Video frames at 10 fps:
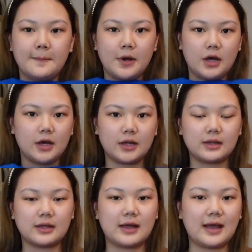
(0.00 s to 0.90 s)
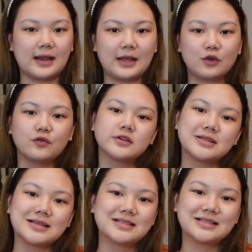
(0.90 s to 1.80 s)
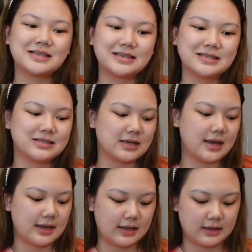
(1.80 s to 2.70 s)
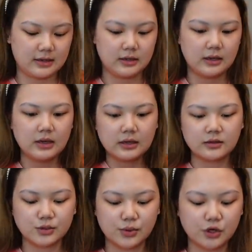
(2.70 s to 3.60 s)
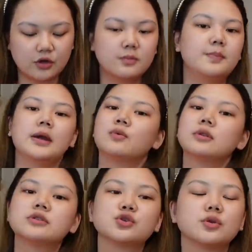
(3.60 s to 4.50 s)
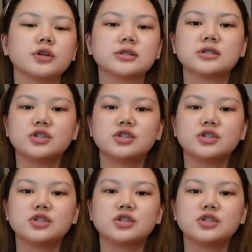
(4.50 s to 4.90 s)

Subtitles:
but I like oversized tees. And this one you could pair with shorts,